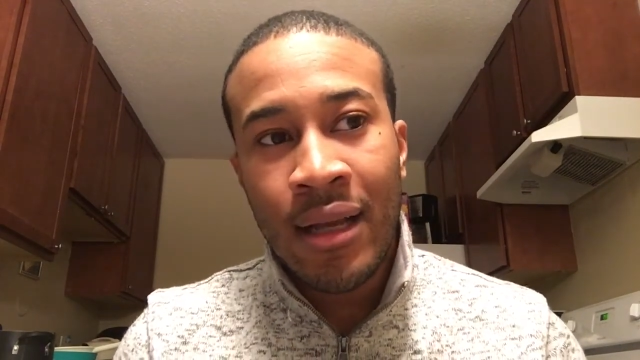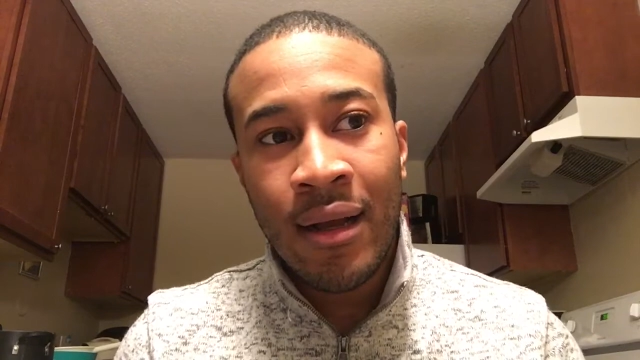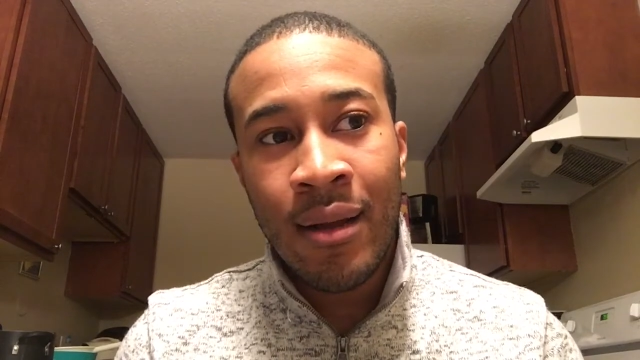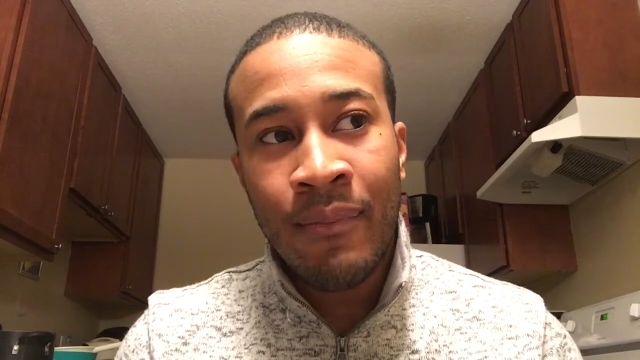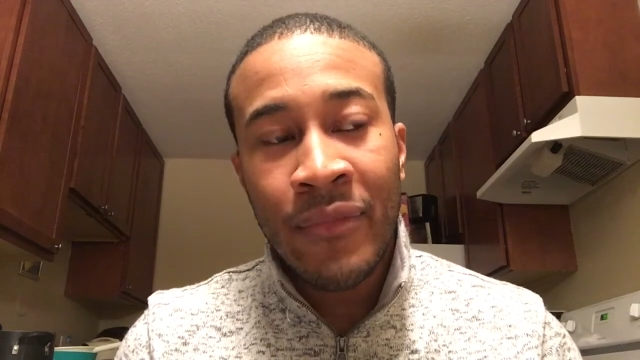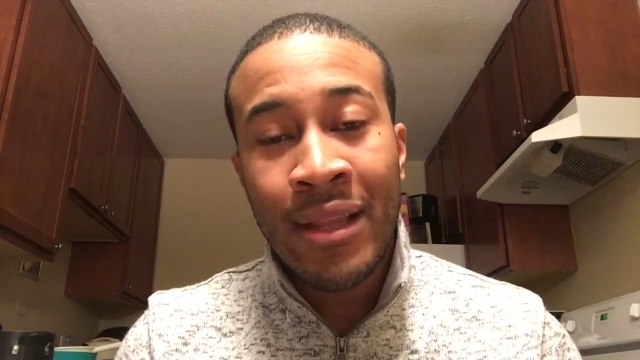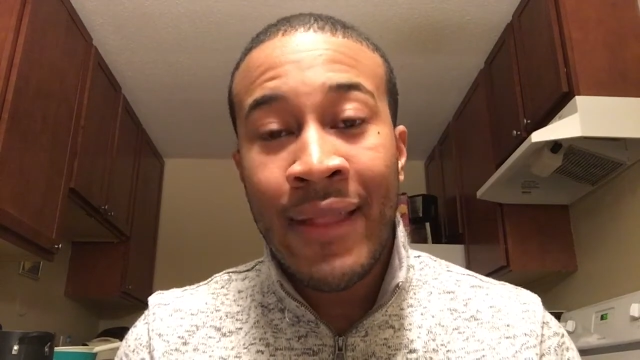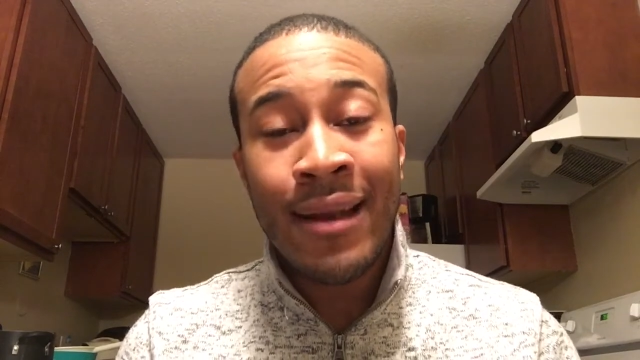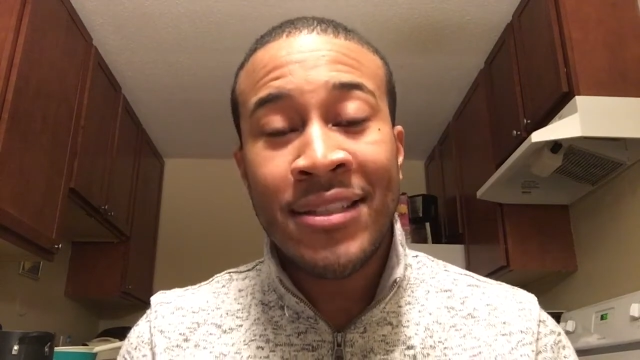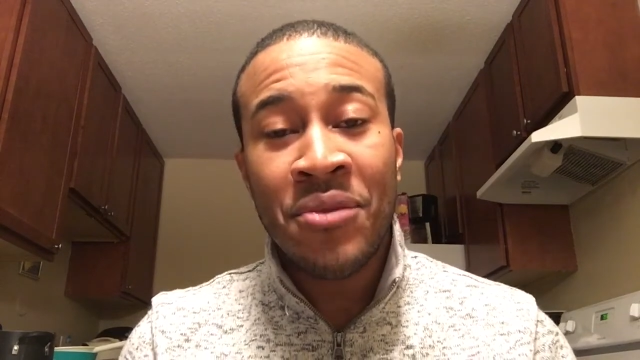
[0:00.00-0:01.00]
Now
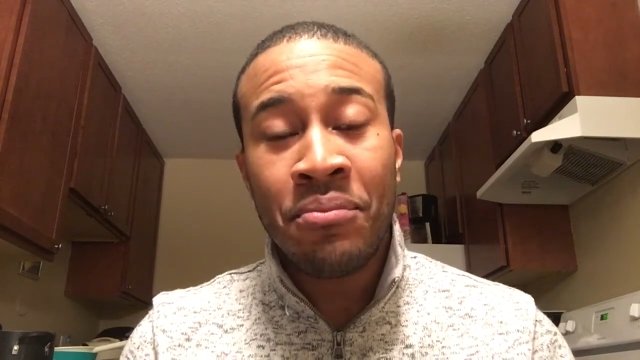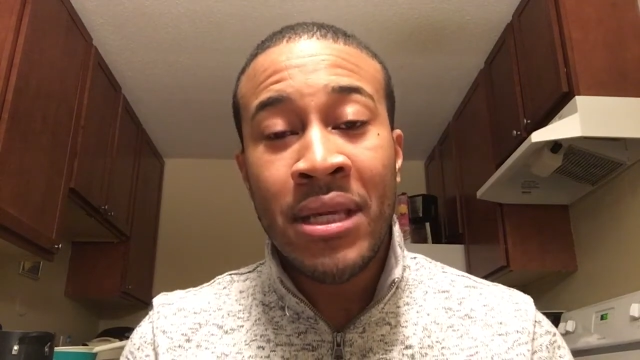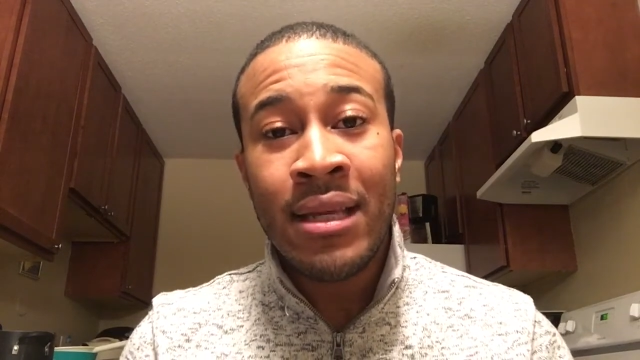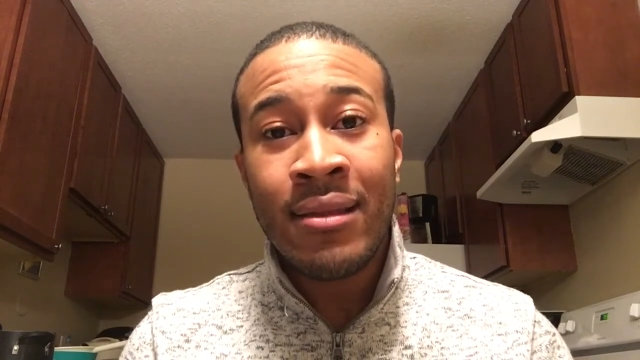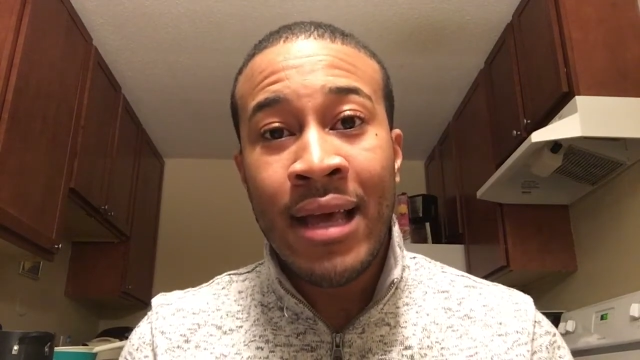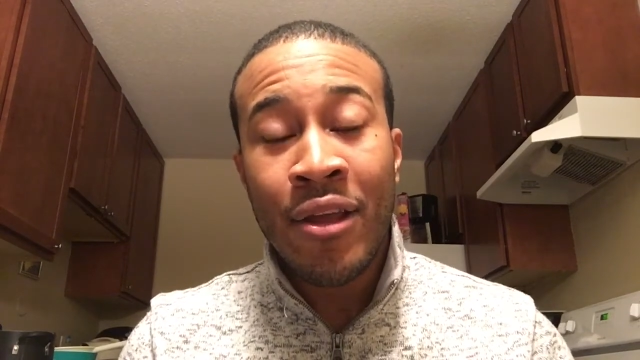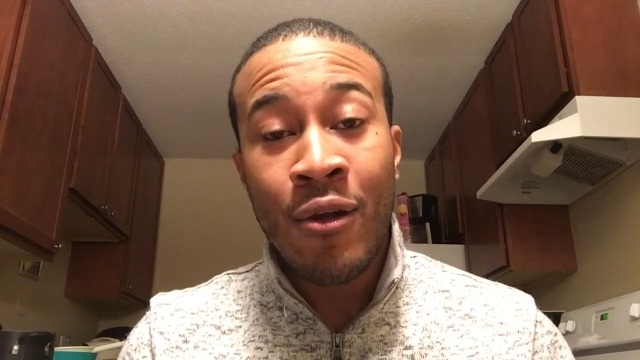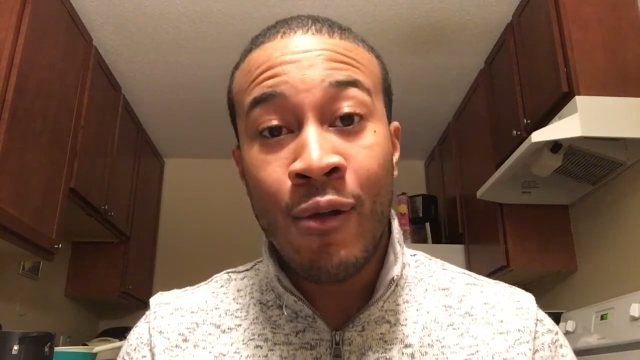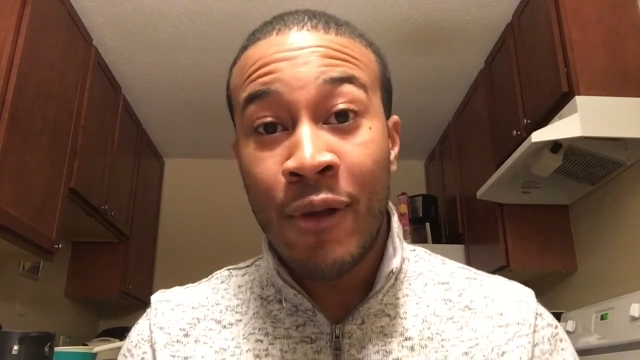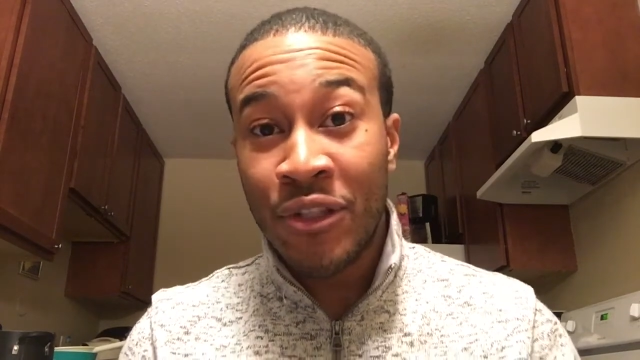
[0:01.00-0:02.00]
that doesn't mean that
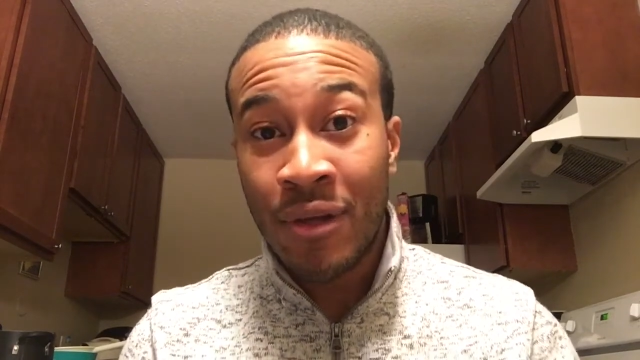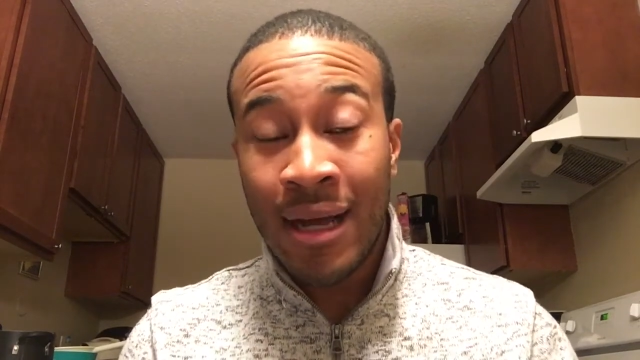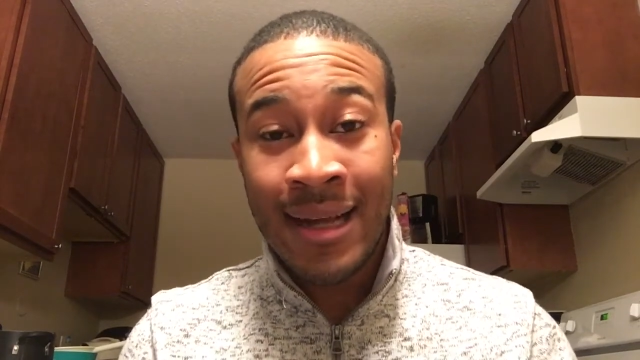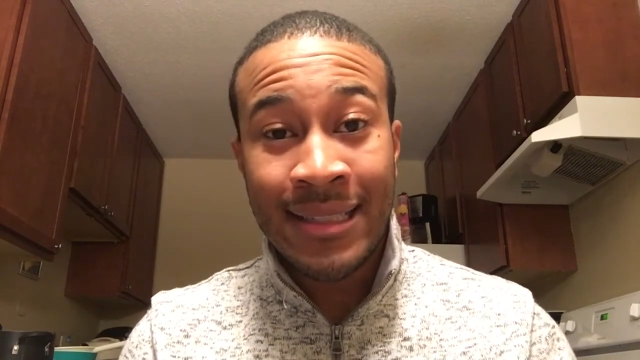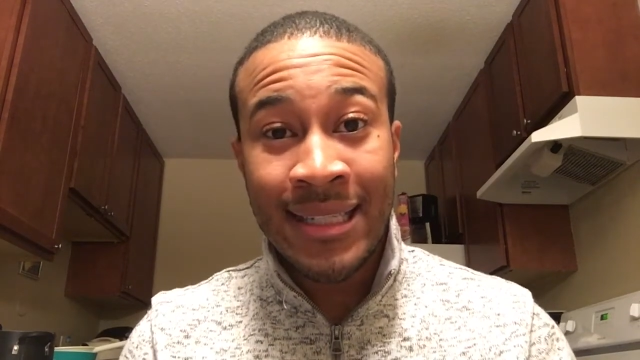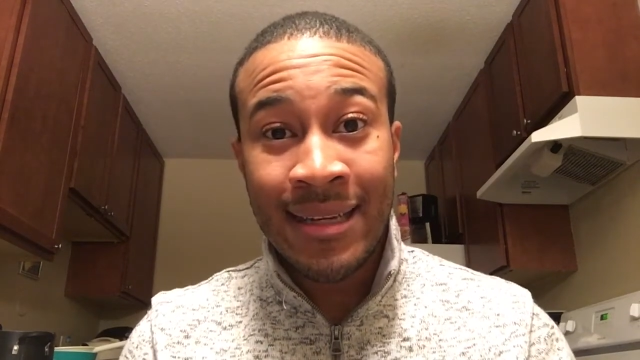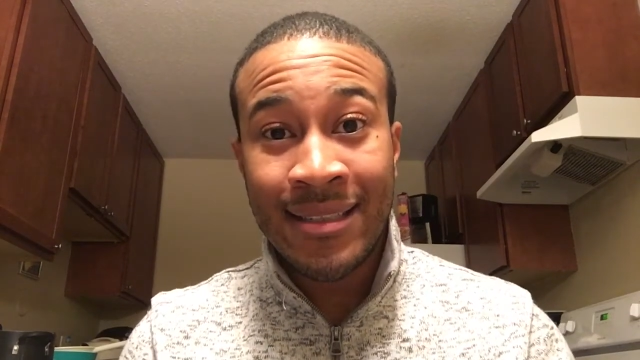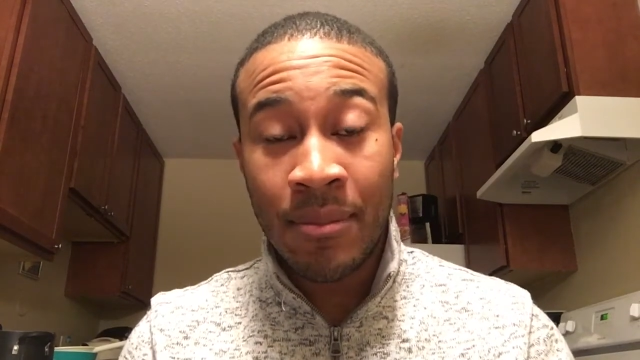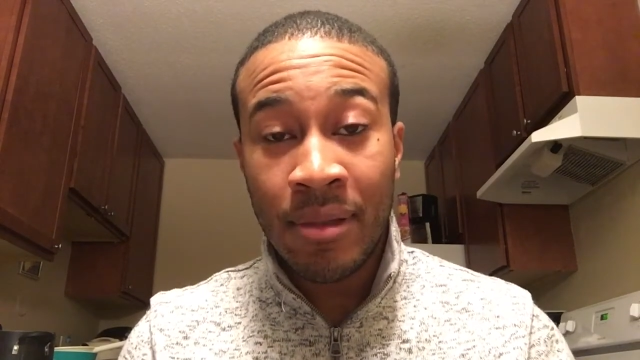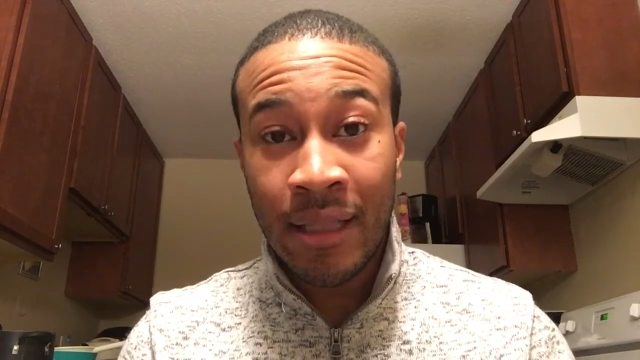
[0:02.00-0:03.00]
your original idea is
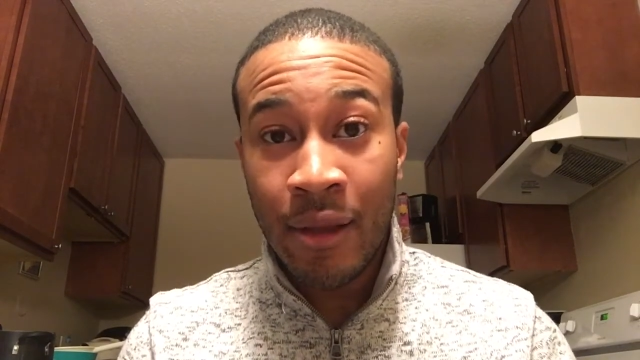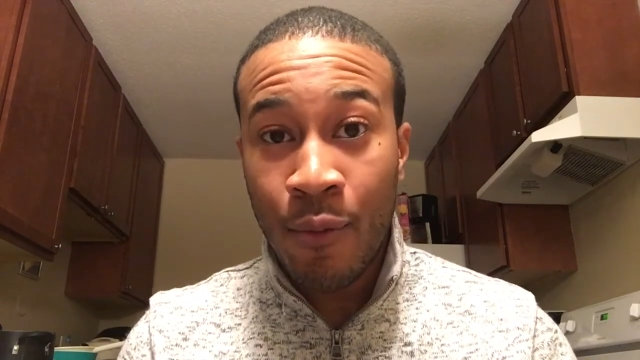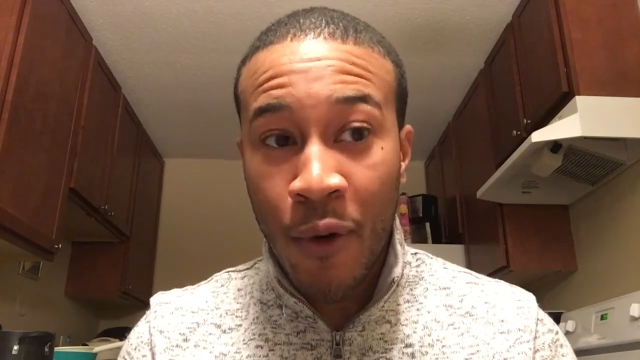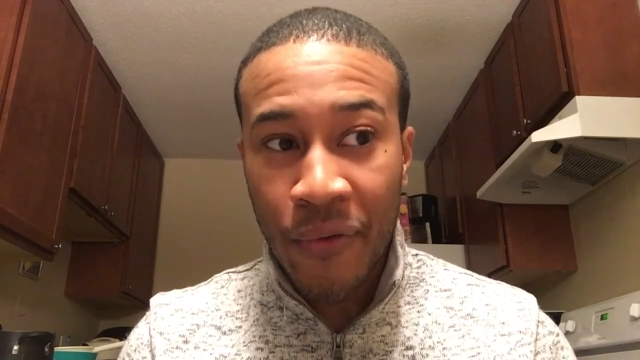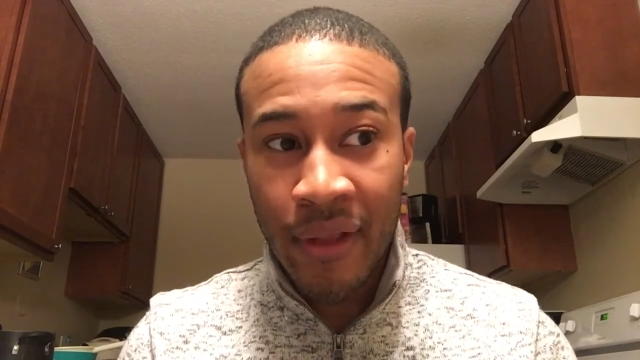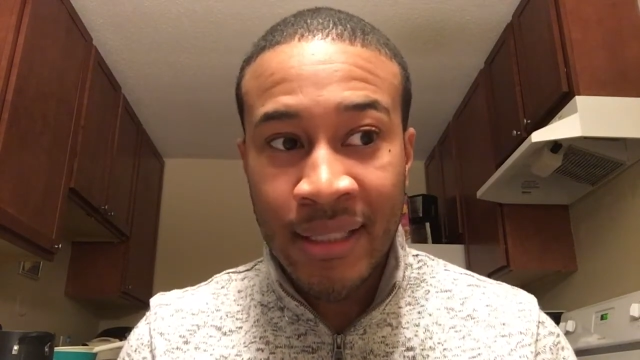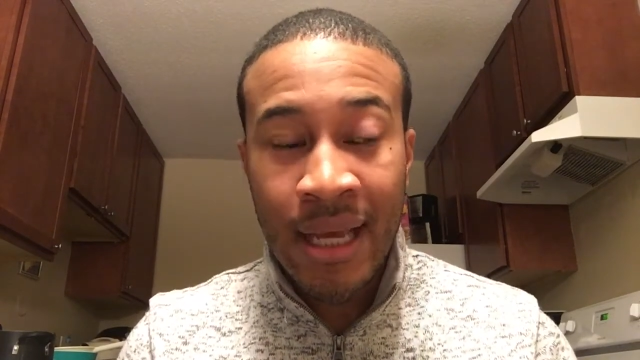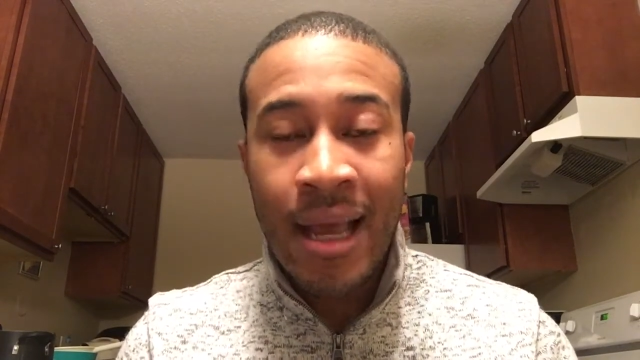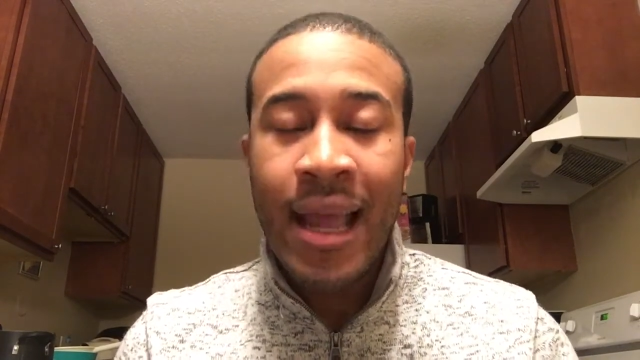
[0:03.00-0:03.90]
completely worthless.